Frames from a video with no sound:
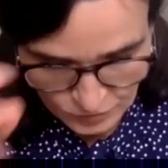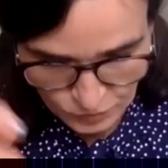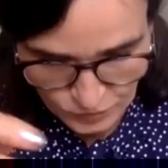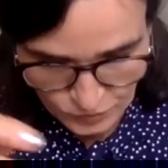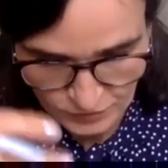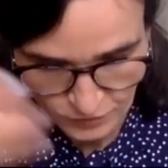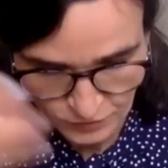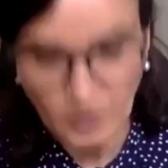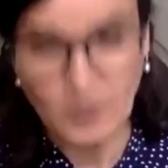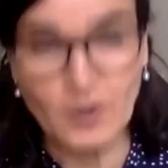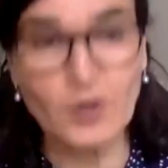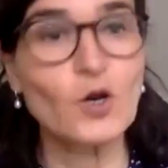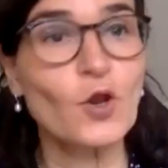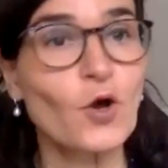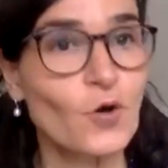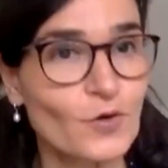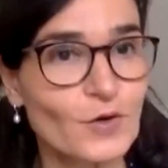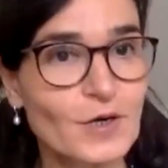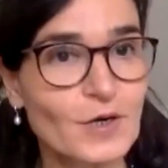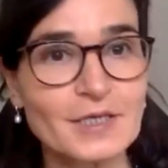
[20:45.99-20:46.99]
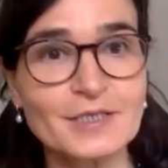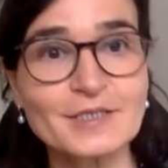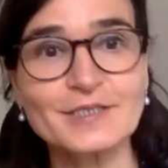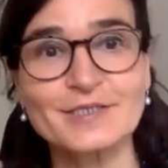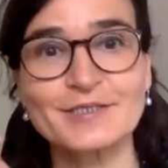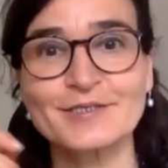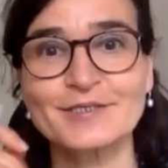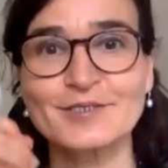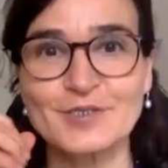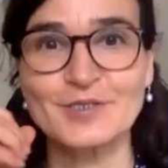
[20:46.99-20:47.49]
and we've got a long
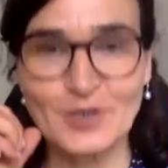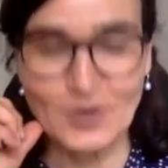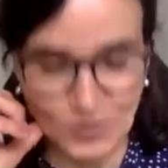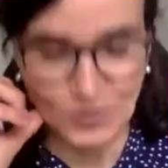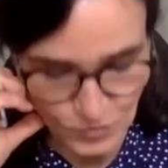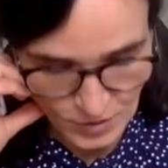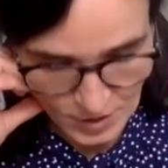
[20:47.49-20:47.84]
list.